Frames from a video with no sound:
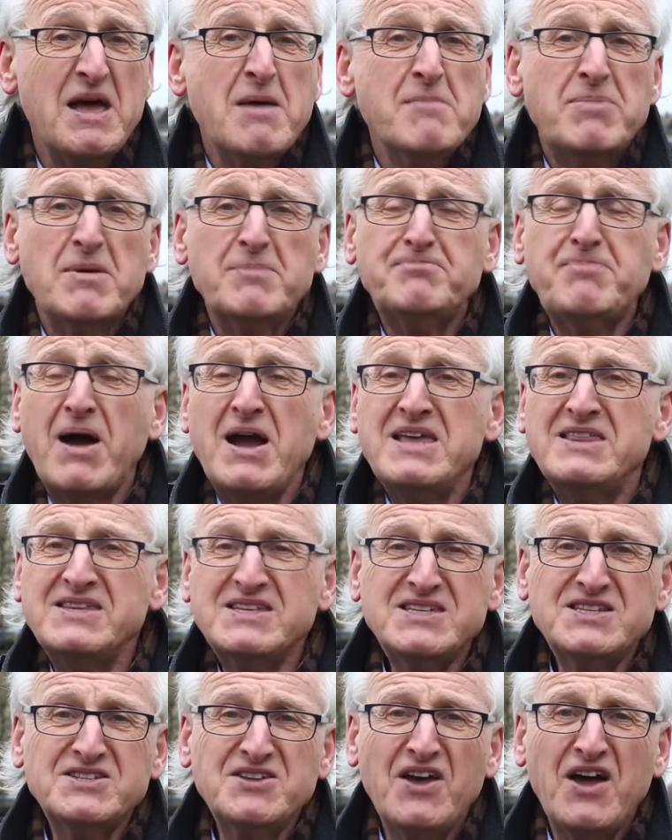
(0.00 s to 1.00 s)
But by
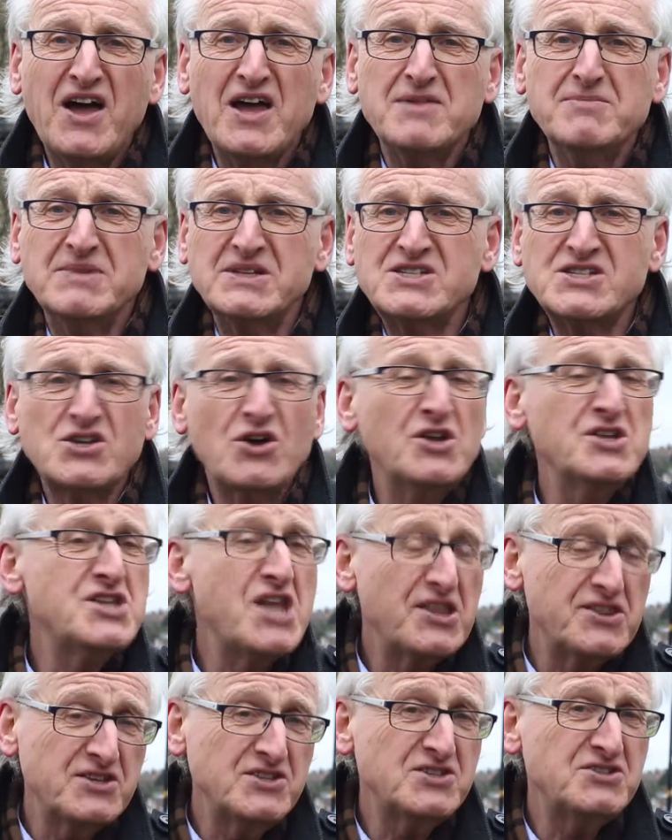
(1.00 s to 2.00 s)
this time, it's got
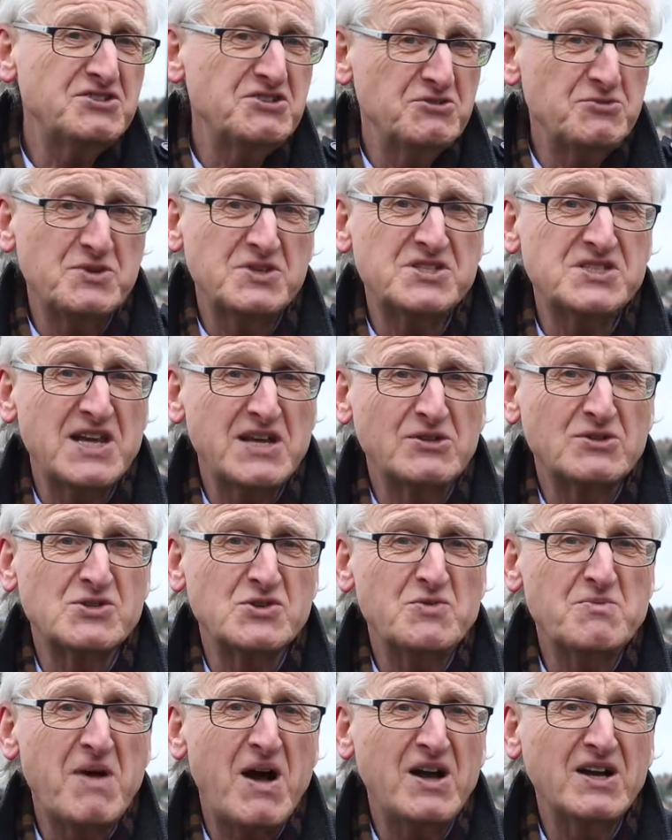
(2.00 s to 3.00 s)
nothing to do with sales
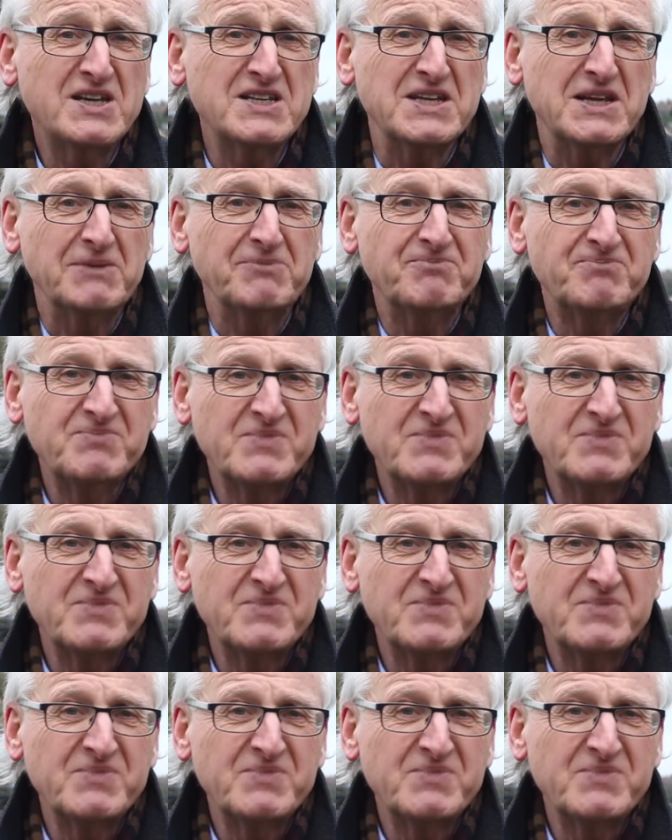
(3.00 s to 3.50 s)
or marketing.